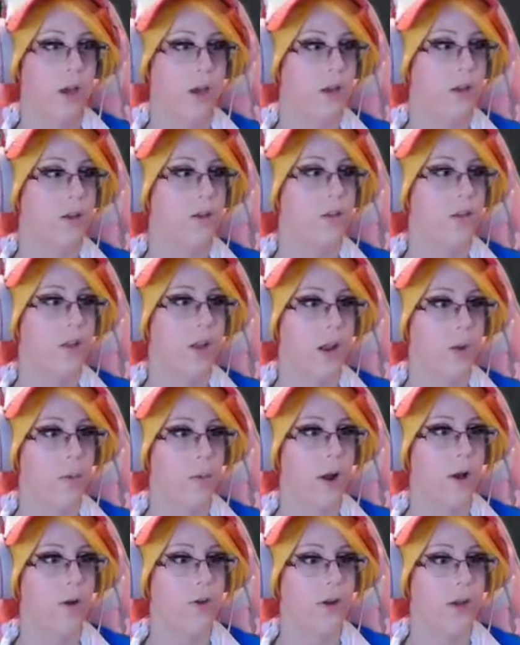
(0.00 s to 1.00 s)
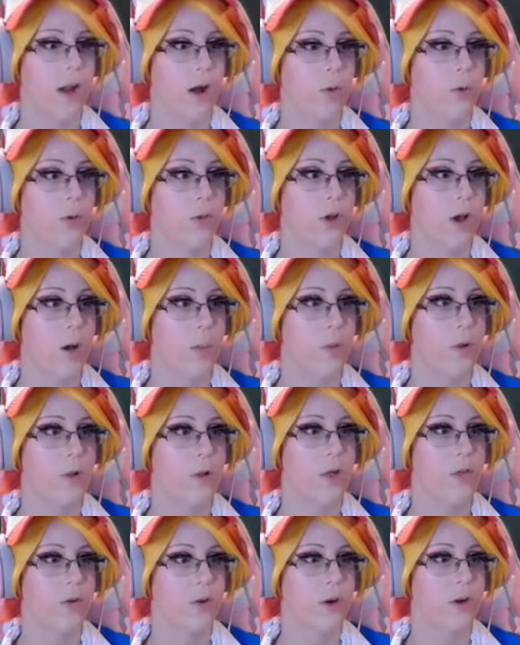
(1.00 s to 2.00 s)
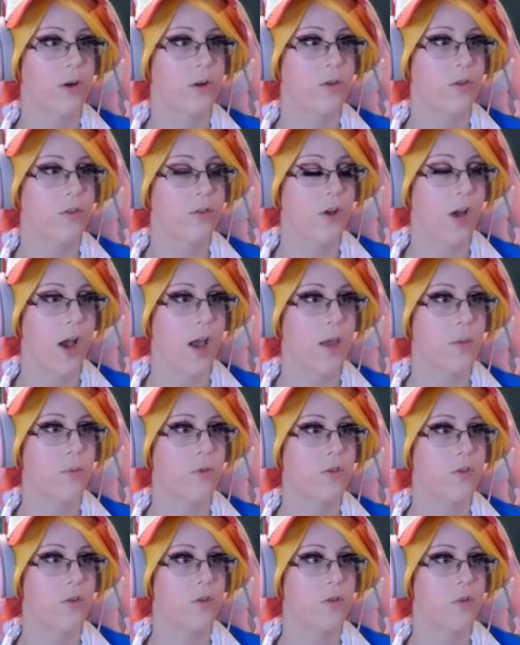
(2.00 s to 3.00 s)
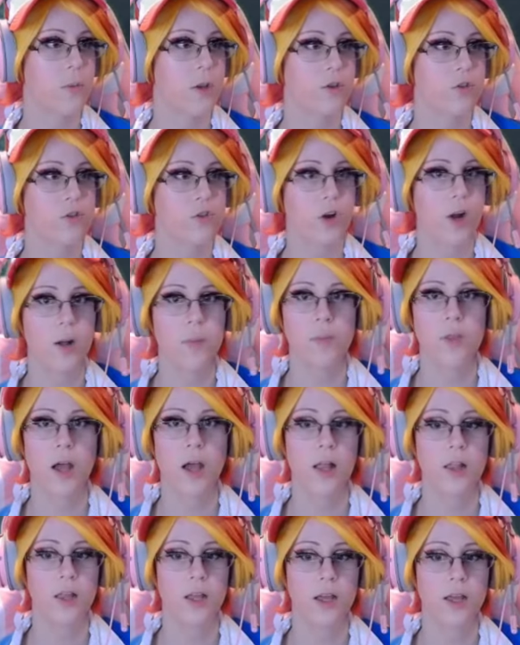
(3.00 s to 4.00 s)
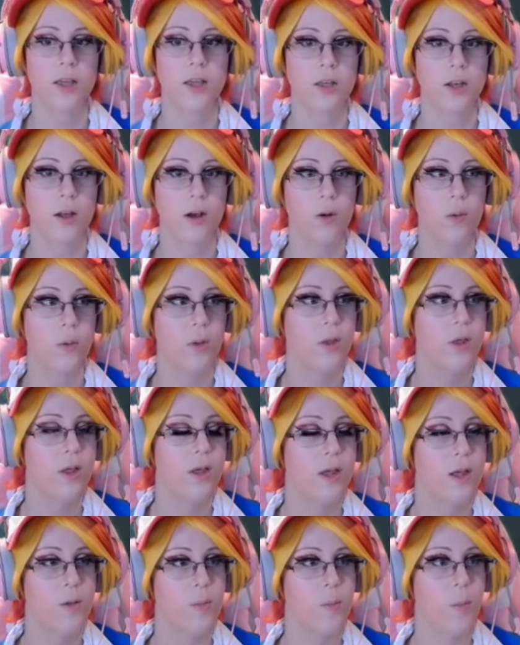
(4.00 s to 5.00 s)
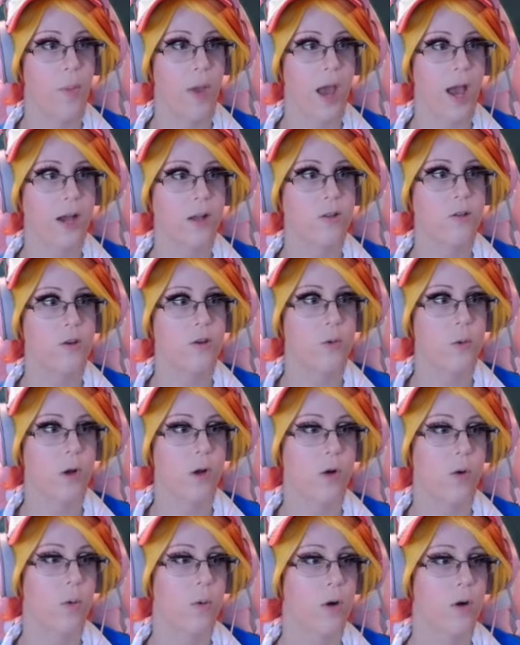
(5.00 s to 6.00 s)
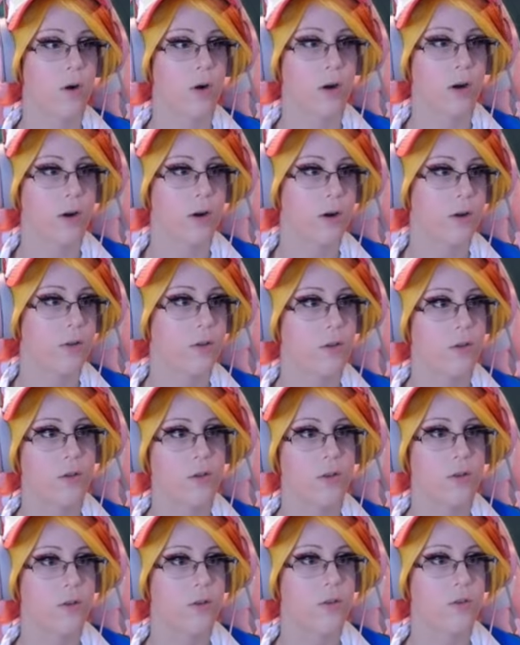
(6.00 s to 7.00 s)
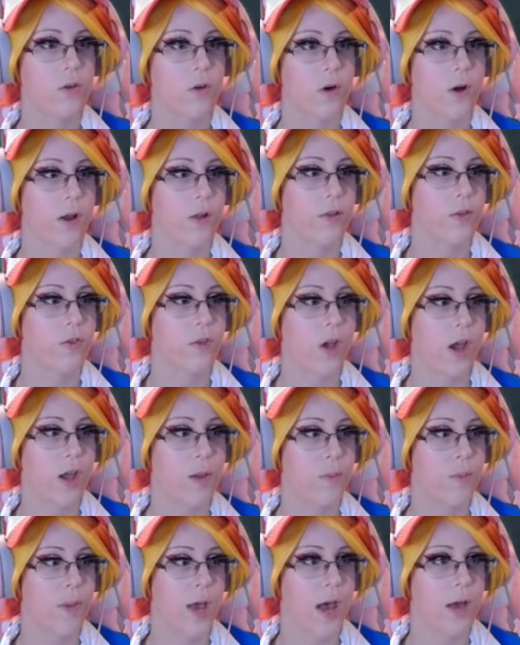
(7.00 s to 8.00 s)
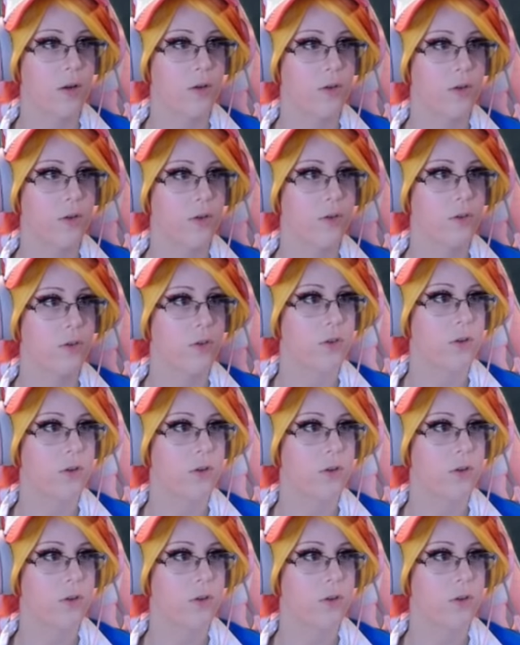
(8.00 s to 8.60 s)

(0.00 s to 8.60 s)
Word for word: And then I round it out with a couple other types just to make sure I'm not like, you know, backed into a corner during type battles.